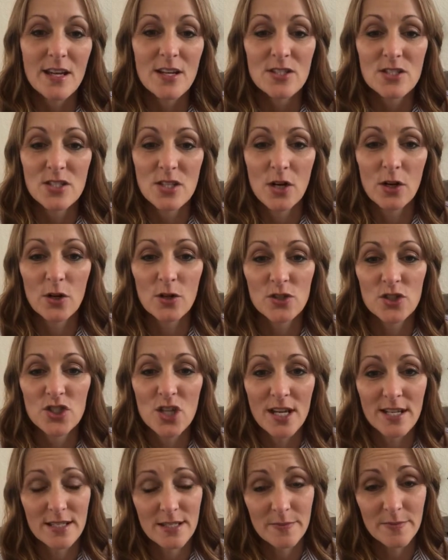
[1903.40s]
So
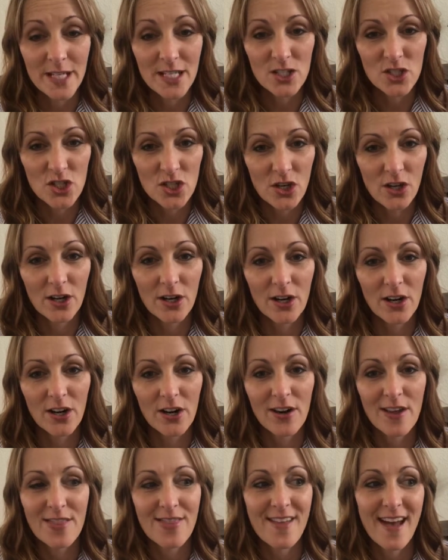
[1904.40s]
just make
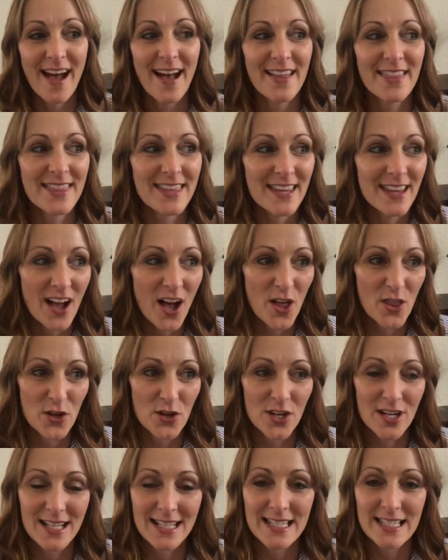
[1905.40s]
sure that the
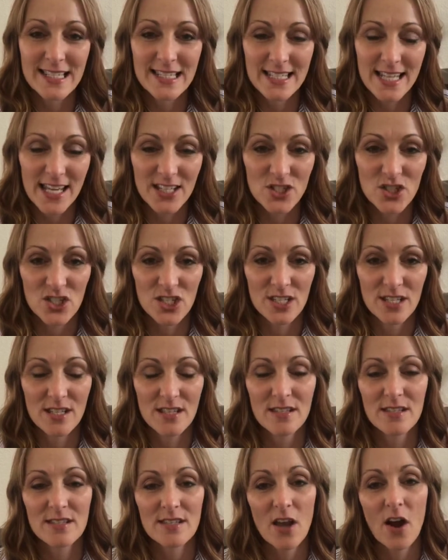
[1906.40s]
other
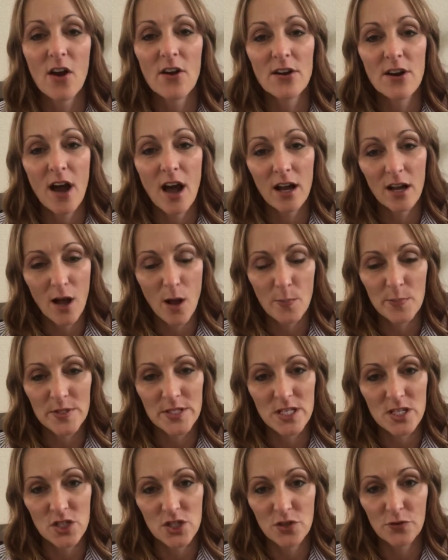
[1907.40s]
extensions are not
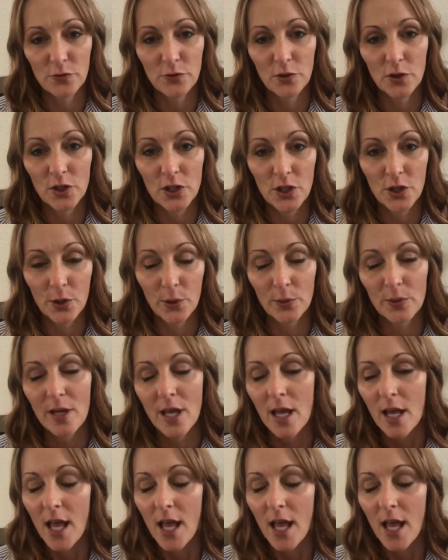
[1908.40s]
competition for you.